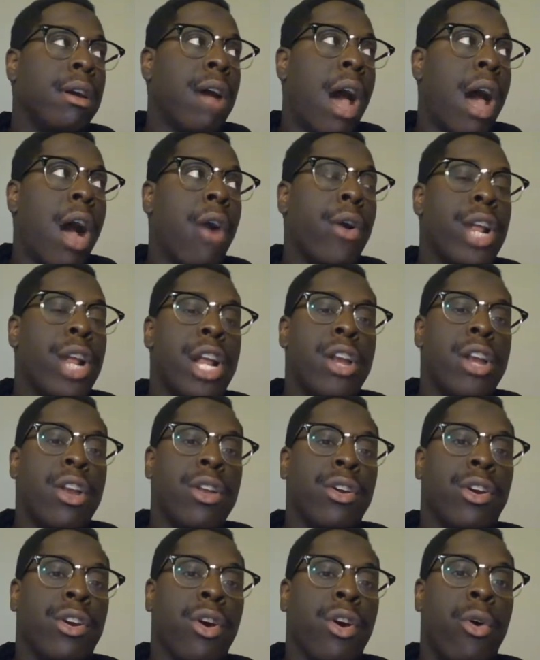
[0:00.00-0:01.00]
I
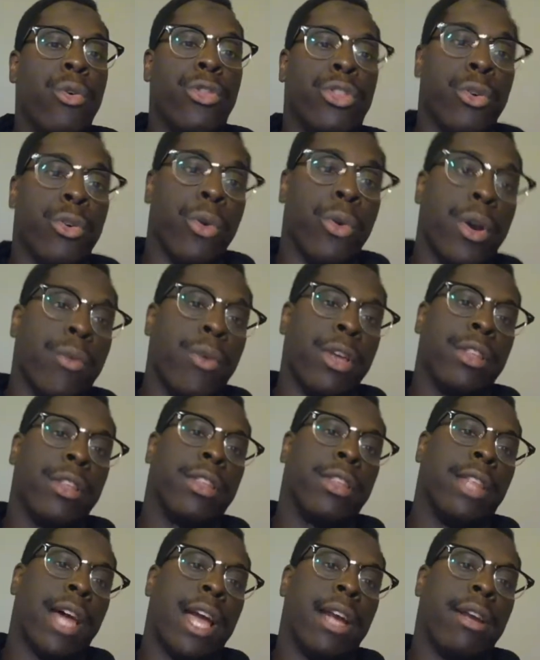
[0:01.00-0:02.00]
already go through it
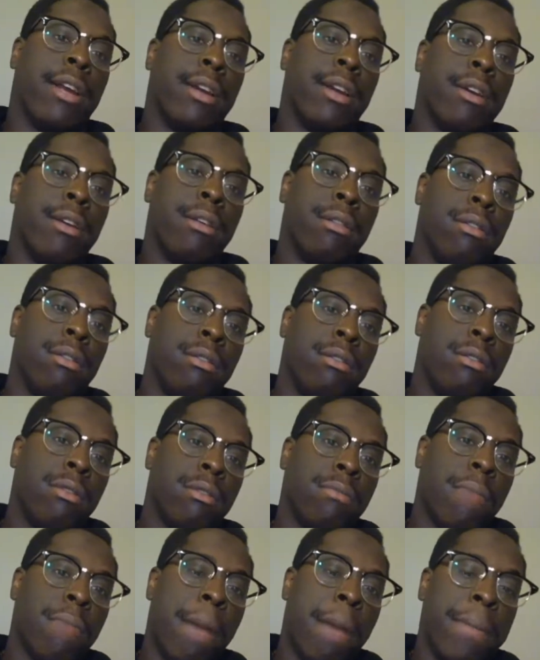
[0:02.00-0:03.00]
with like
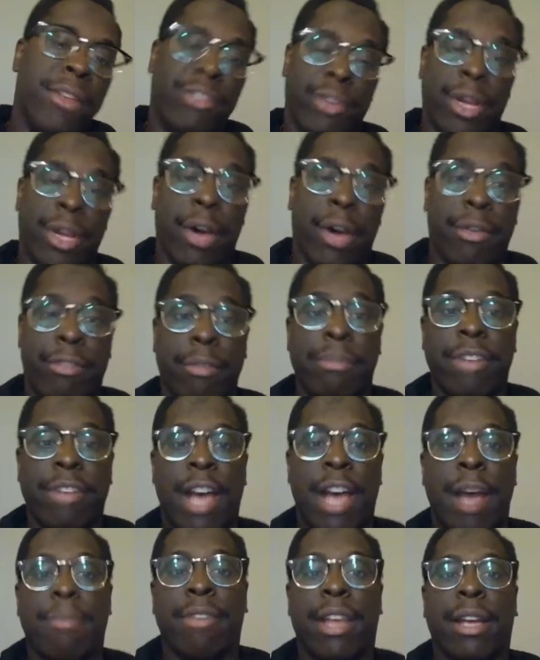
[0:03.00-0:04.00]
my mental health.
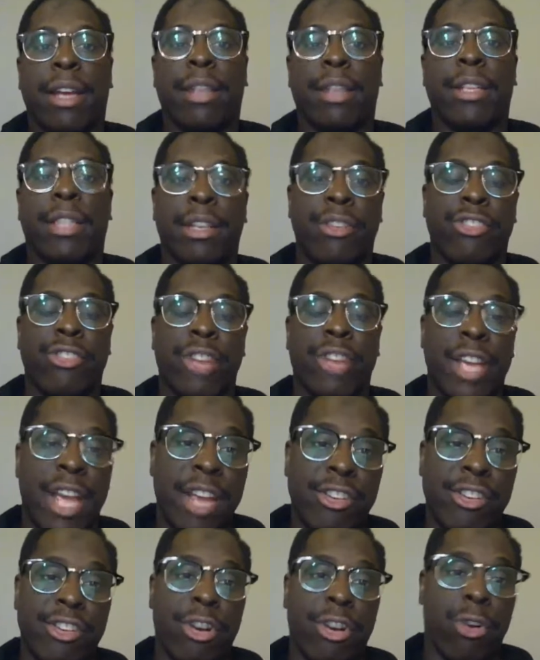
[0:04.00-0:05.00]
Sometimes like there's an
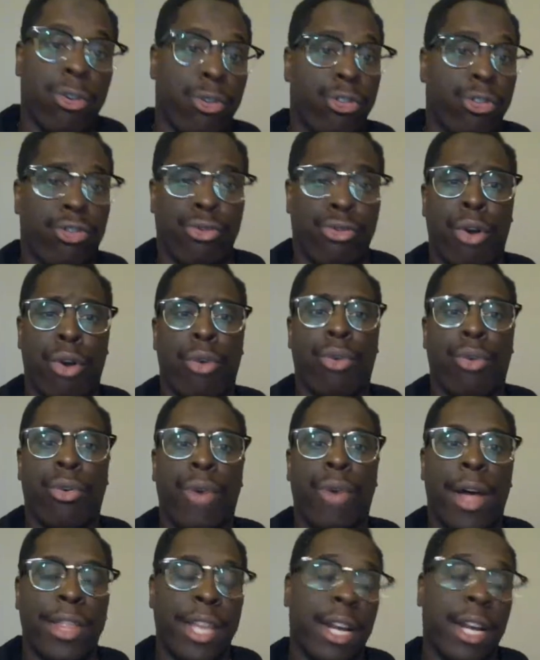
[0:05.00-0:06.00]
internal
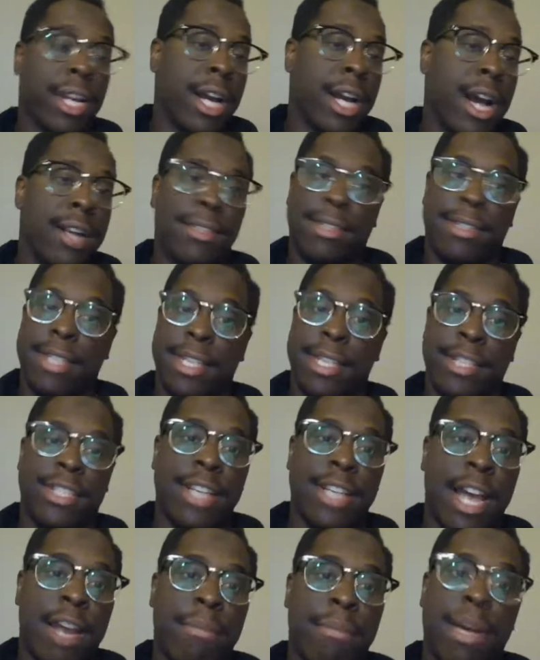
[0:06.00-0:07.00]
struggle, I think, constantly
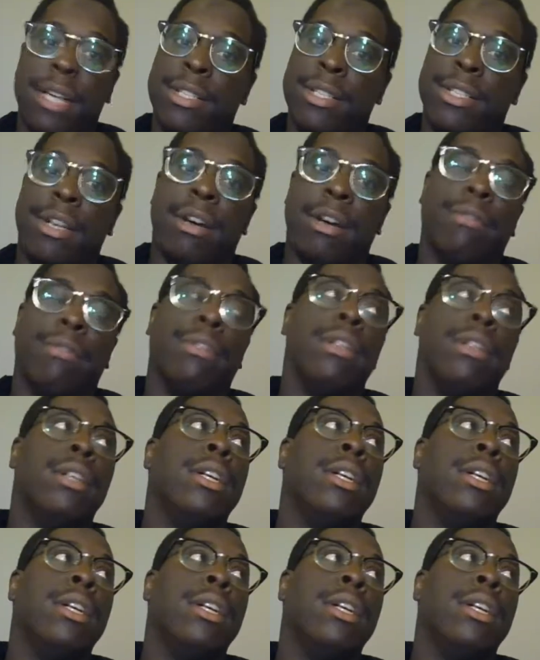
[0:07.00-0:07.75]
inside of myself.